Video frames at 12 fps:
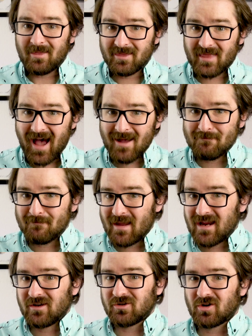And that
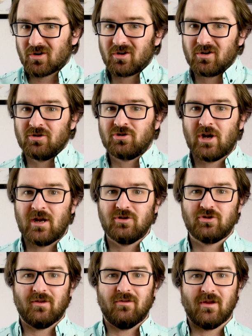may in turn
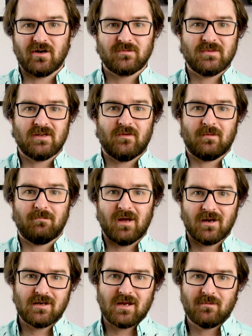change their specific
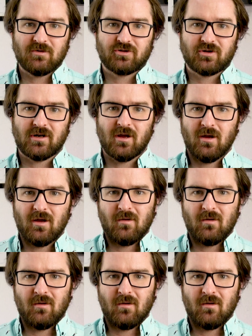body chemistry